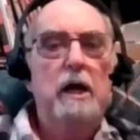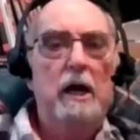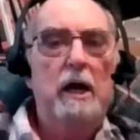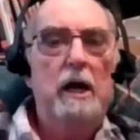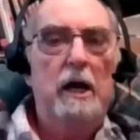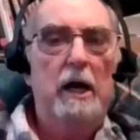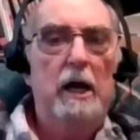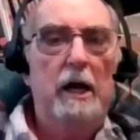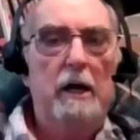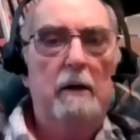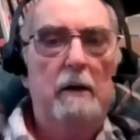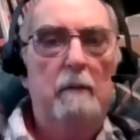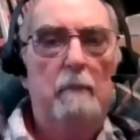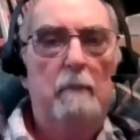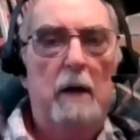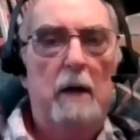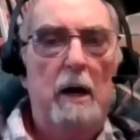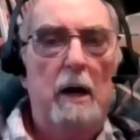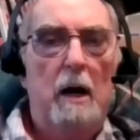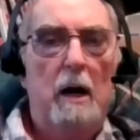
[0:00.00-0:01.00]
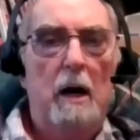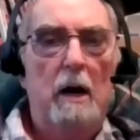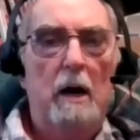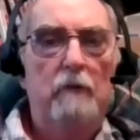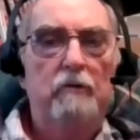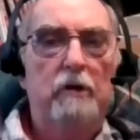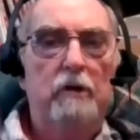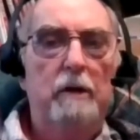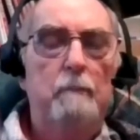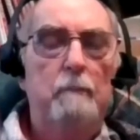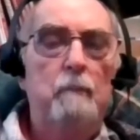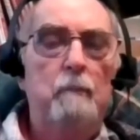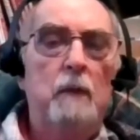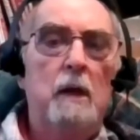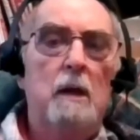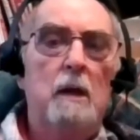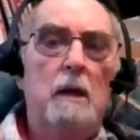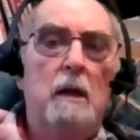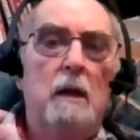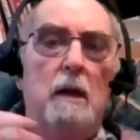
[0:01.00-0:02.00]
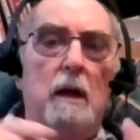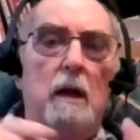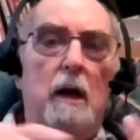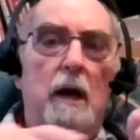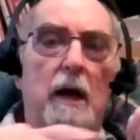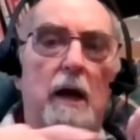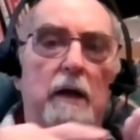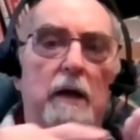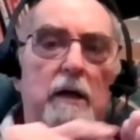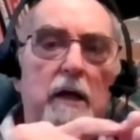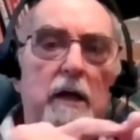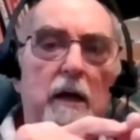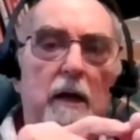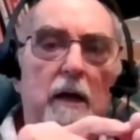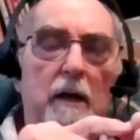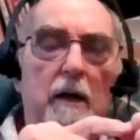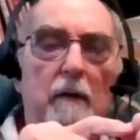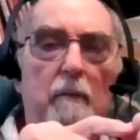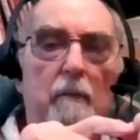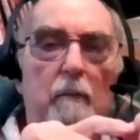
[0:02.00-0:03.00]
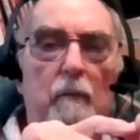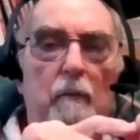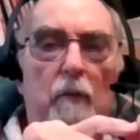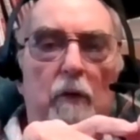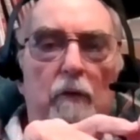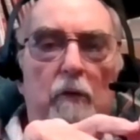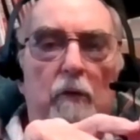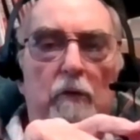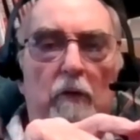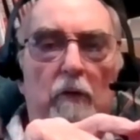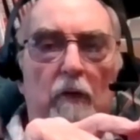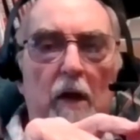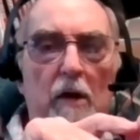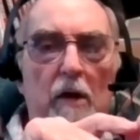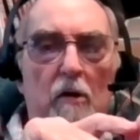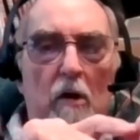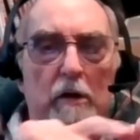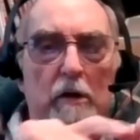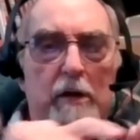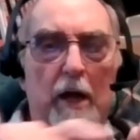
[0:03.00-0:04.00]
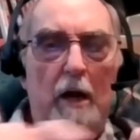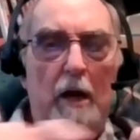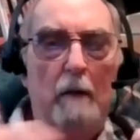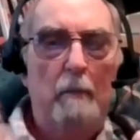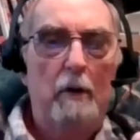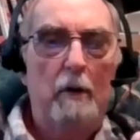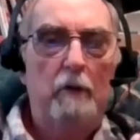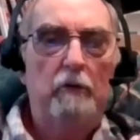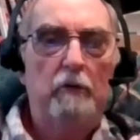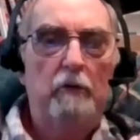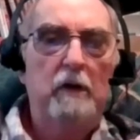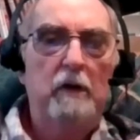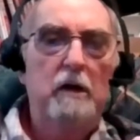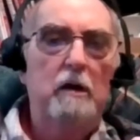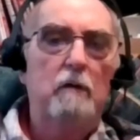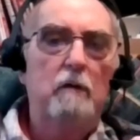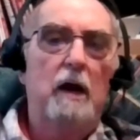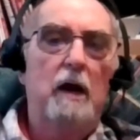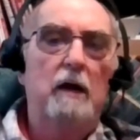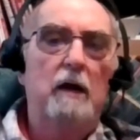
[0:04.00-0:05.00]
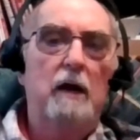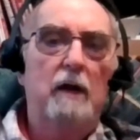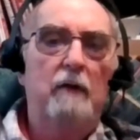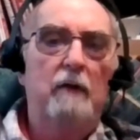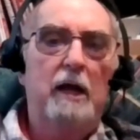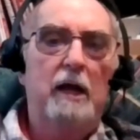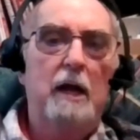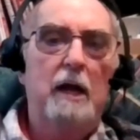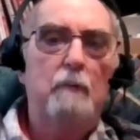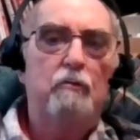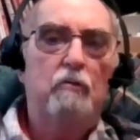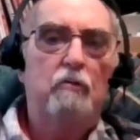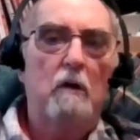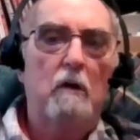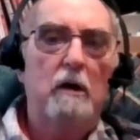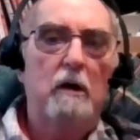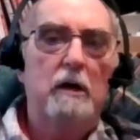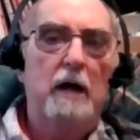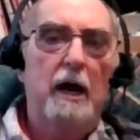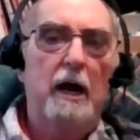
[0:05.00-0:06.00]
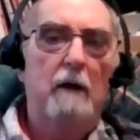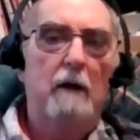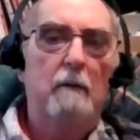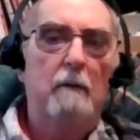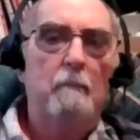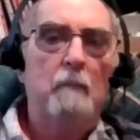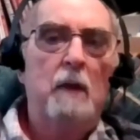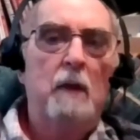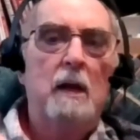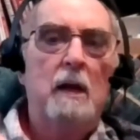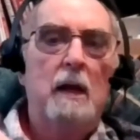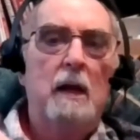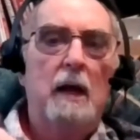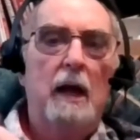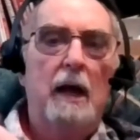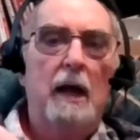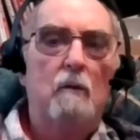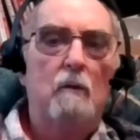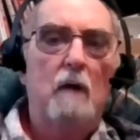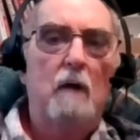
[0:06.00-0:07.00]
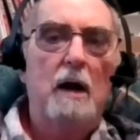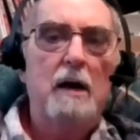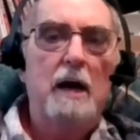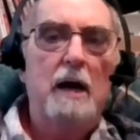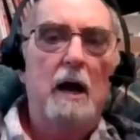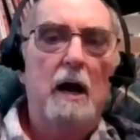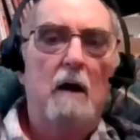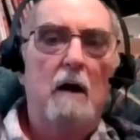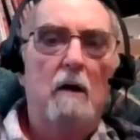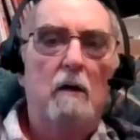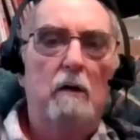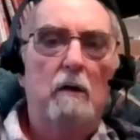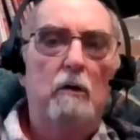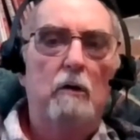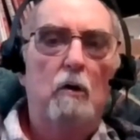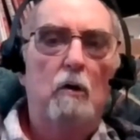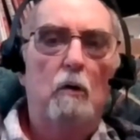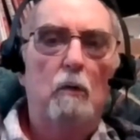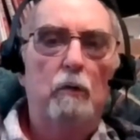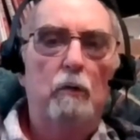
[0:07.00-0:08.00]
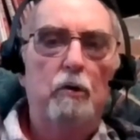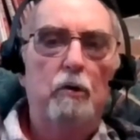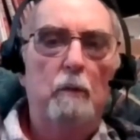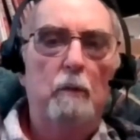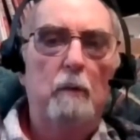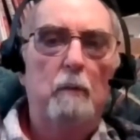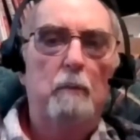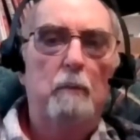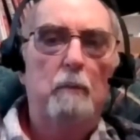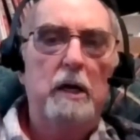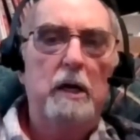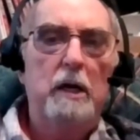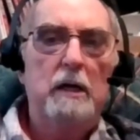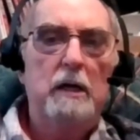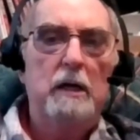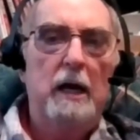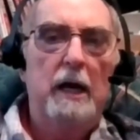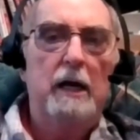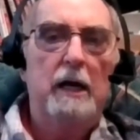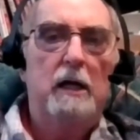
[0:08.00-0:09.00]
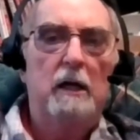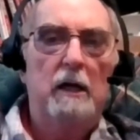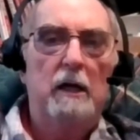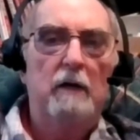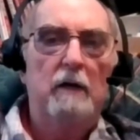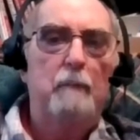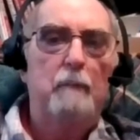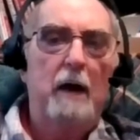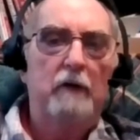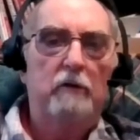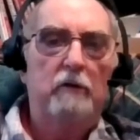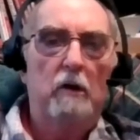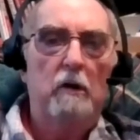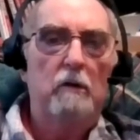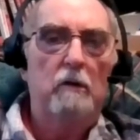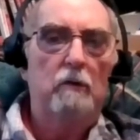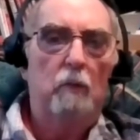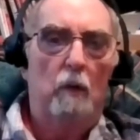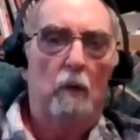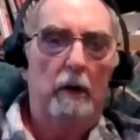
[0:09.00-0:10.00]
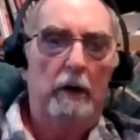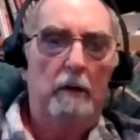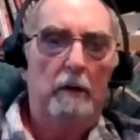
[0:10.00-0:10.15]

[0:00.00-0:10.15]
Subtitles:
DNA and biology, at the there's a thing called telomeres at the end, and they keep shortening down. And right now, no human being today can live past 120.